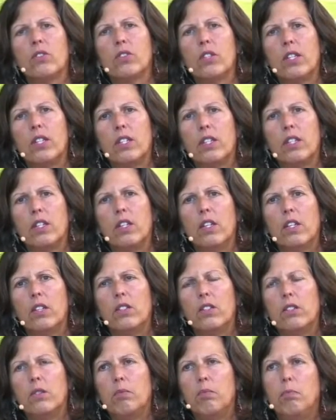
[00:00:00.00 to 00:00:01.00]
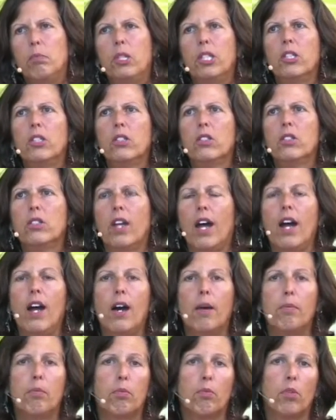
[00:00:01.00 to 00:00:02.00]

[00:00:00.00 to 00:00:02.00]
then to build up?